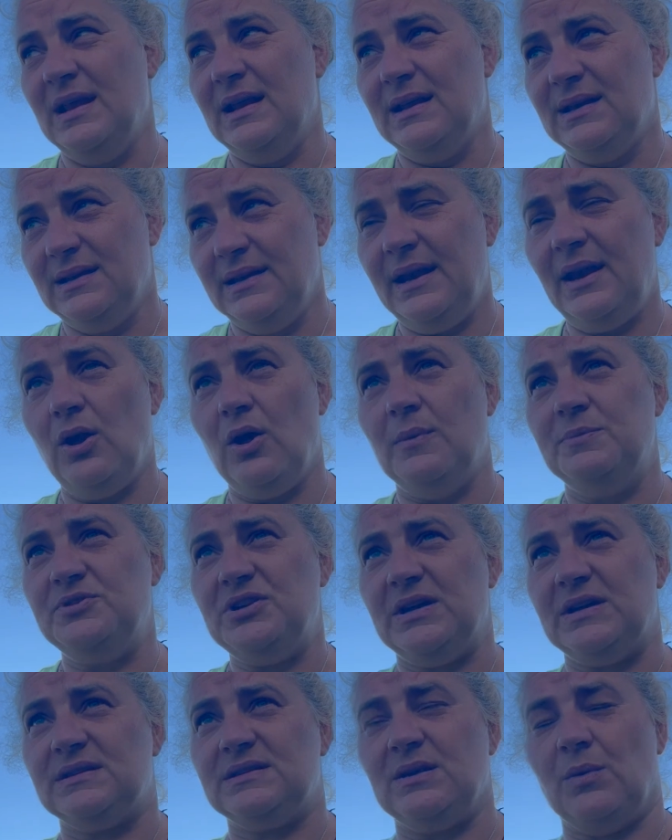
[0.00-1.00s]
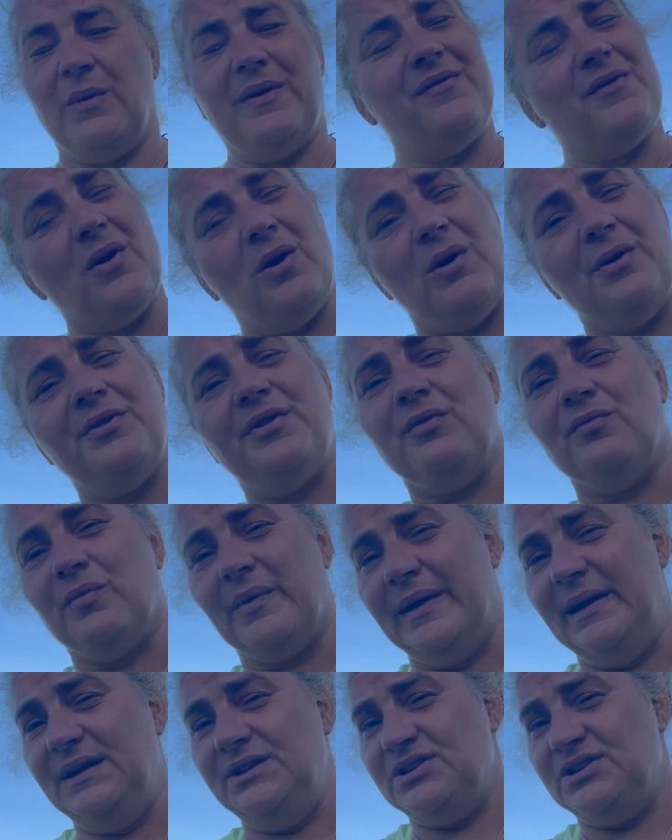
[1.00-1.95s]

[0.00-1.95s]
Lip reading: little objects that we've got that really